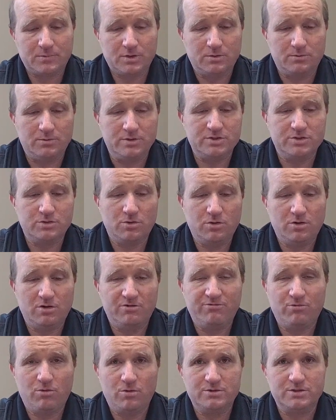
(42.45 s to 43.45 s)
Restore our
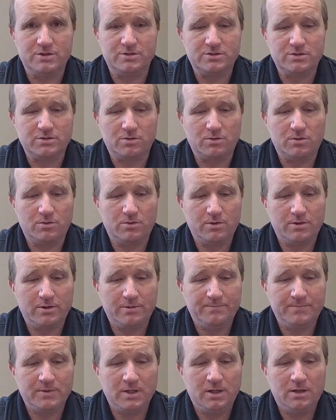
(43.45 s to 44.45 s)
fortunes, O Lord,
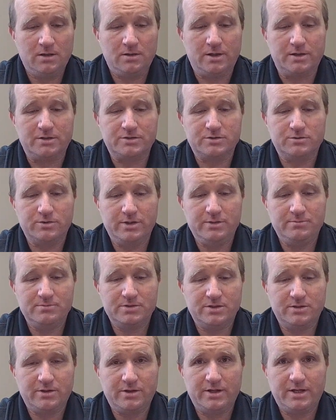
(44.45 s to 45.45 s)
like streams
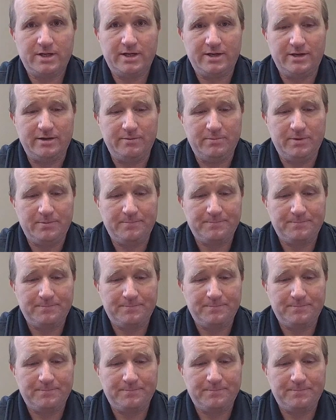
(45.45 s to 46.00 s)
in the Negeb.